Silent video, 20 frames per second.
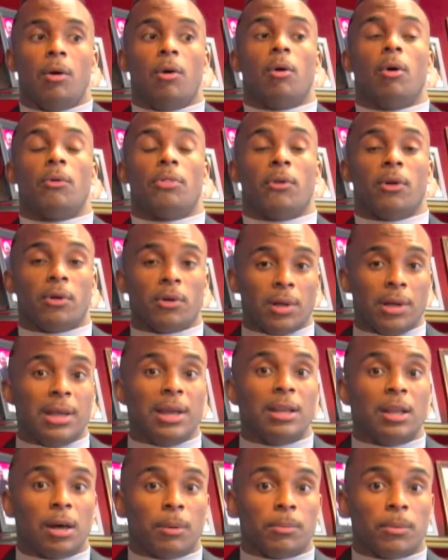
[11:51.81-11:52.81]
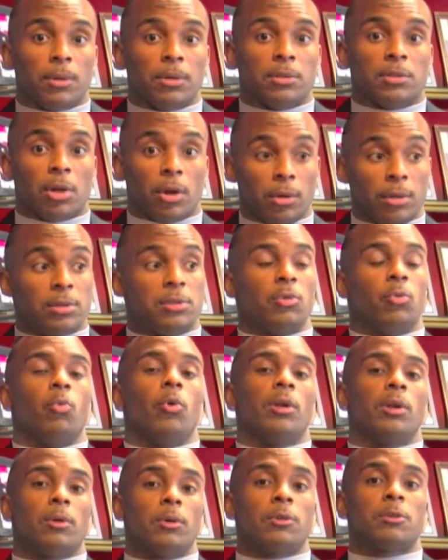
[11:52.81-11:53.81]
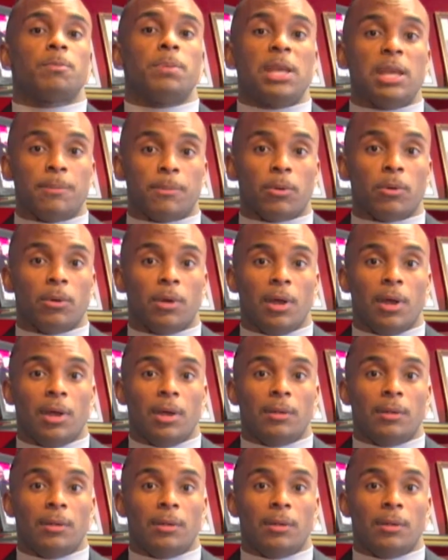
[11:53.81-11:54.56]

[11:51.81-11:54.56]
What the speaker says: or they're going to end up turning to one of those people